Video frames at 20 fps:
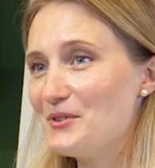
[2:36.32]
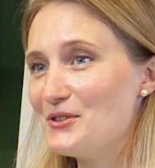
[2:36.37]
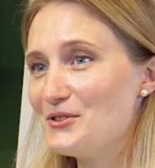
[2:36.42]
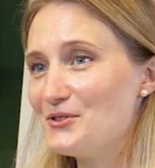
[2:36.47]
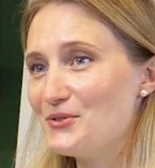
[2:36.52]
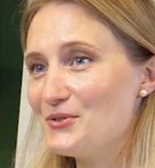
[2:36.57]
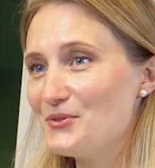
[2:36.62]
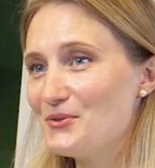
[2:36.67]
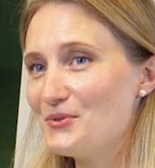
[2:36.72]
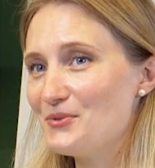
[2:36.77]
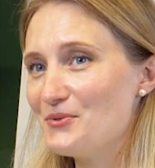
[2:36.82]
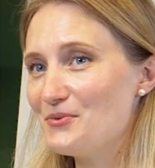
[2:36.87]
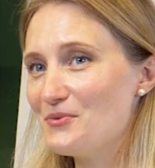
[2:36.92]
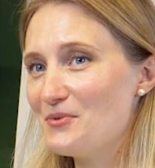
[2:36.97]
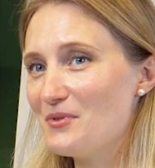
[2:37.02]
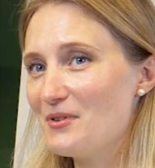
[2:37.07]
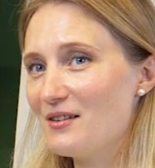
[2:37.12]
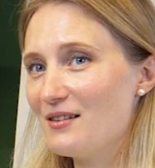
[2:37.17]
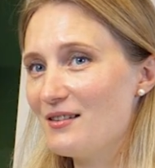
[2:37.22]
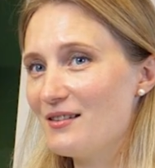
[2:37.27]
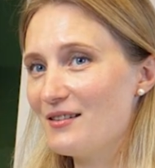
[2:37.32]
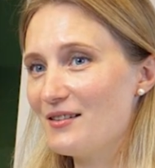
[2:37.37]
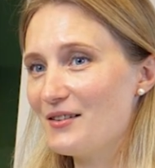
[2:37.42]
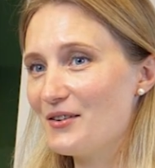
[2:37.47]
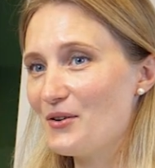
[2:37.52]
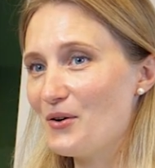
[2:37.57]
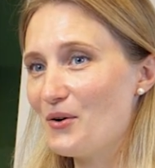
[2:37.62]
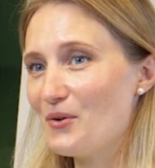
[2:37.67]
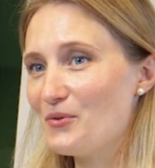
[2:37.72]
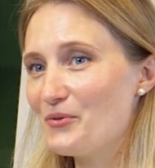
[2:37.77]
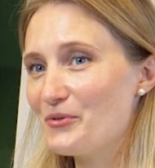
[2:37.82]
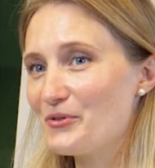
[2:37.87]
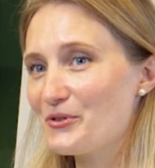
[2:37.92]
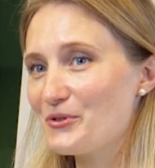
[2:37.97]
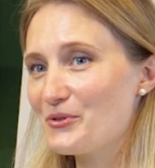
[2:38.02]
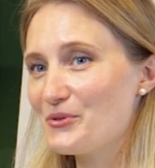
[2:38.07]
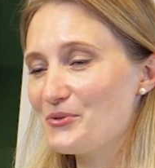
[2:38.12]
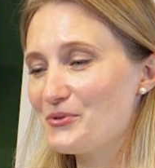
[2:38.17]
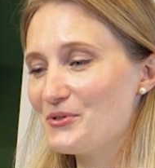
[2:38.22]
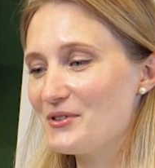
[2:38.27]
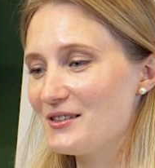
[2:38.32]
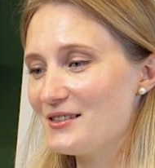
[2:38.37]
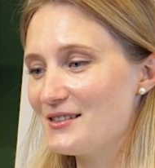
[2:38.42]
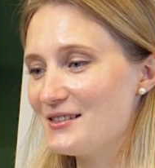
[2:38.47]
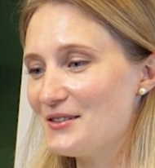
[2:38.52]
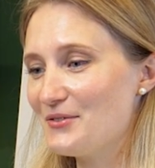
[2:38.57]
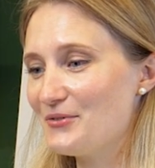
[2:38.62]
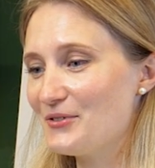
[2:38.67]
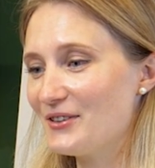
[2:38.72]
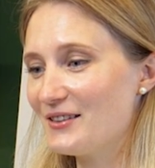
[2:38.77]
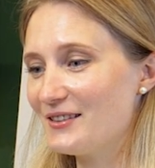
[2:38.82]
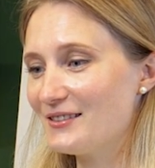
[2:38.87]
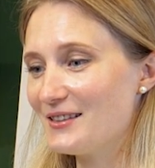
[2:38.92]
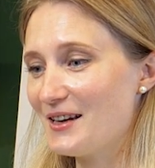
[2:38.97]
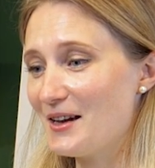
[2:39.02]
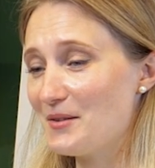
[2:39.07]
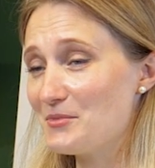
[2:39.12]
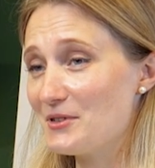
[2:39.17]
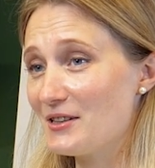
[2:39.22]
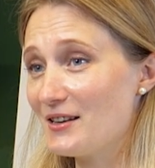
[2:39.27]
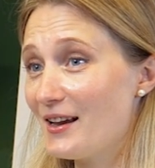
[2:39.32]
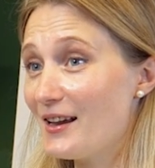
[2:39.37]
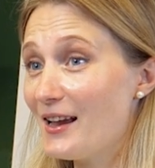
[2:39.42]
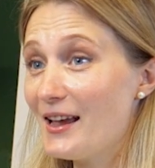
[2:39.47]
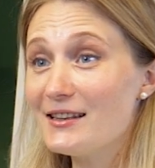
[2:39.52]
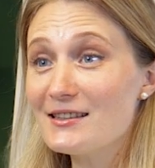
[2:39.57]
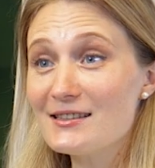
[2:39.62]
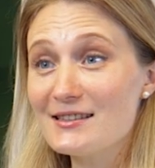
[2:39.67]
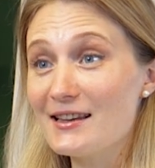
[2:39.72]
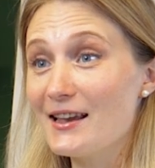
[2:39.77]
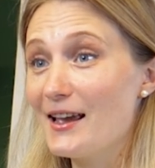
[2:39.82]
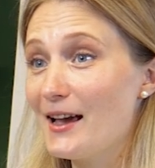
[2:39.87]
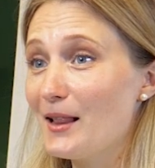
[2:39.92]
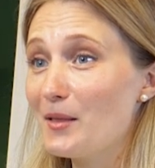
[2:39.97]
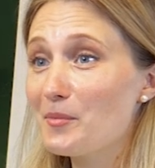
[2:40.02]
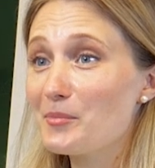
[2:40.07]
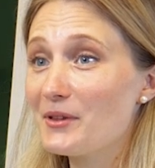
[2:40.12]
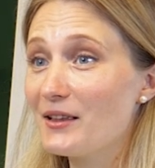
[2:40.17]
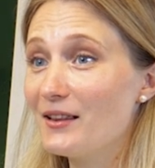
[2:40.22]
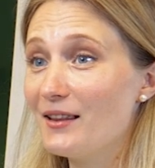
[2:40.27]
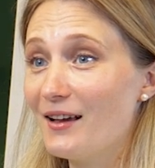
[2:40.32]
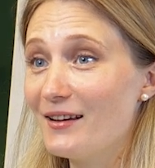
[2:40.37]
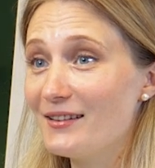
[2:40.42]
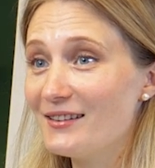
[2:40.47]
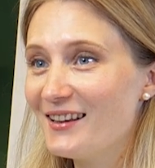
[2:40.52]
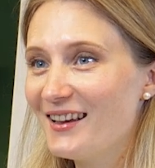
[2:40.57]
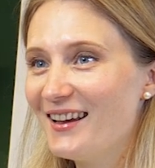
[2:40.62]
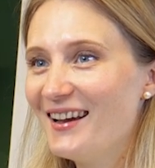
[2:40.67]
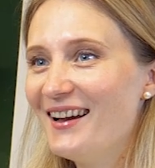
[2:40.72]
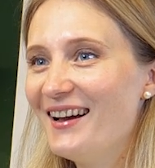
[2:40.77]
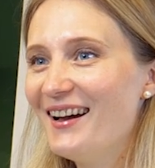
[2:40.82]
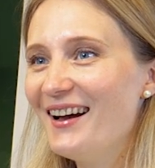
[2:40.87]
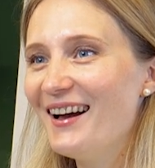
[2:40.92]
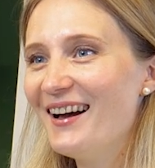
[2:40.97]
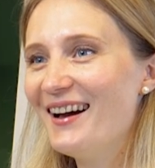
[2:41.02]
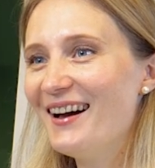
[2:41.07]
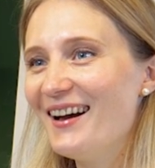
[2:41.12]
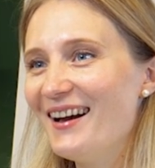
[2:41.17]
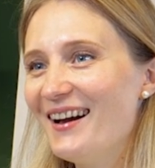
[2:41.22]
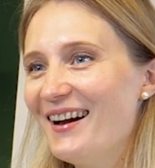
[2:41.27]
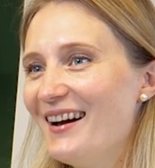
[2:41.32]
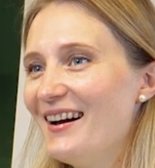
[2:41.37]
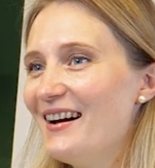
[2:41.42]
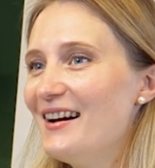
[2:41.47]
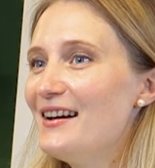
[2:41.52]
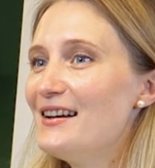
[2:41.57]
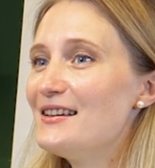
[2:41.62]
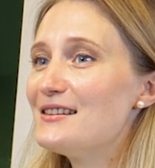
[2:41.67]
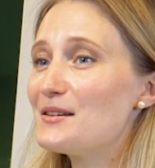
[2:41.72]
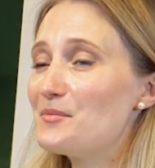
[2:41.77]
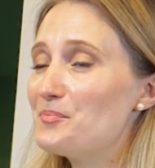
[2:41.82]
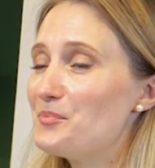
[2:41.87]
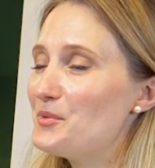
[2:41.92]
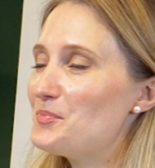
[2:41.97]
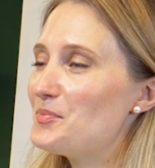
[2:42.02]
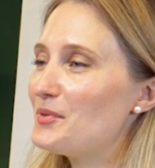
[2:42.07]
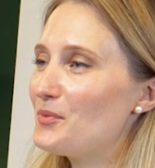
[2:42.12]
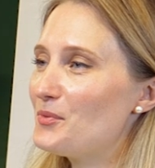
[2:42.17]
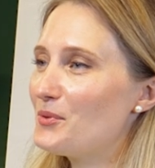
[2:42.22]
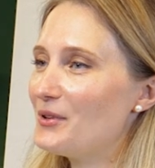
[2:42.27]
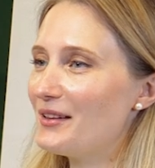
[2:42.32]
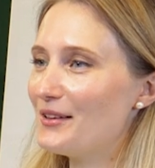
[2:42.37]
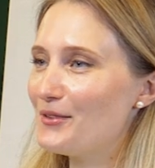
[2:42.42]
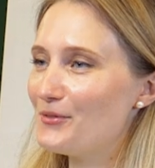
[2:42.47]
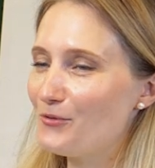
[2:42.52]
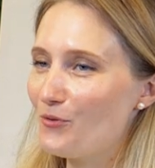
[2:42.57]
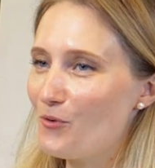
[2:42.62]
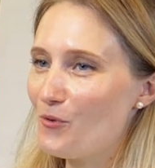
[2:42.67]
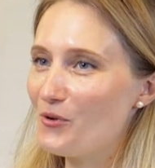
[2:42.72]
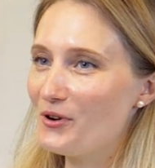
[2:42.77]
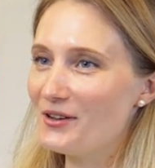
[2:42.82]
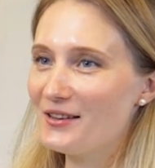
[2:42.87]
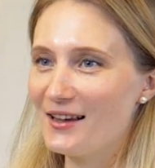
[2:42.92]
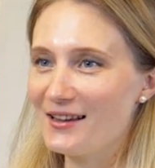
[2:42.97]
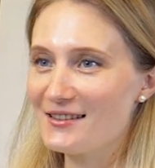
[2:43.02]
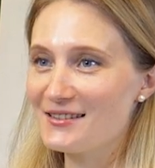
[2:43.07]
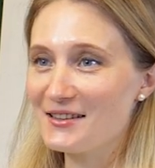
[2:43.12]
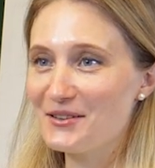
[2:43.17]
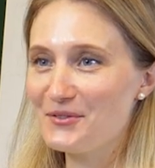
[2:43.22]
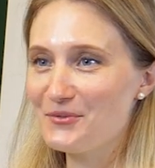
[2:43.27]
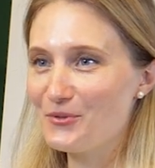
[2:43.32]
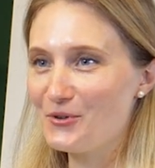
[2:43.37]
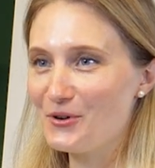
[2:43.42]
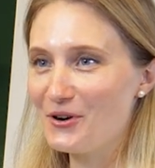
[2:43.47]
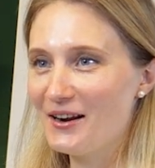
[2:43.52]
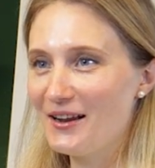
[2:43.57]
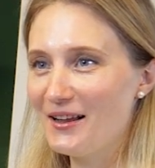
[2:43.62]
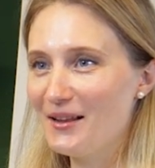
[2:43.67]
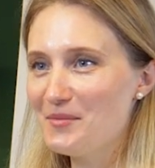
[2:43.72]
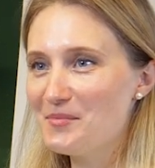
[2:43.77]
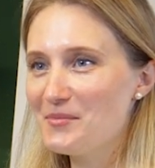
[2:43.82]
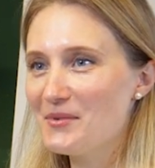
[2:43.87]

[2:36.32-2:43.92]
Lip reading: me to go through these difficult times, and NC helped a lot. Some people will avoid asking for help,